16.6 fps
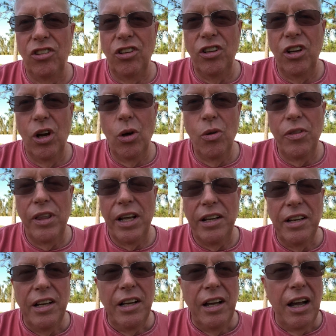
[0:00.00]
know that
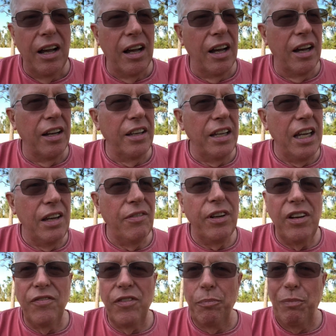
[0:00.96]
even
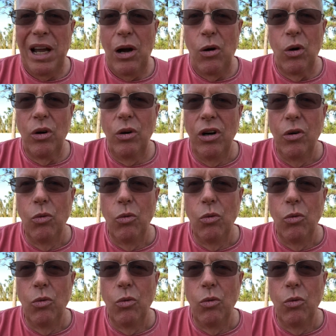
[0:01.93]
if the power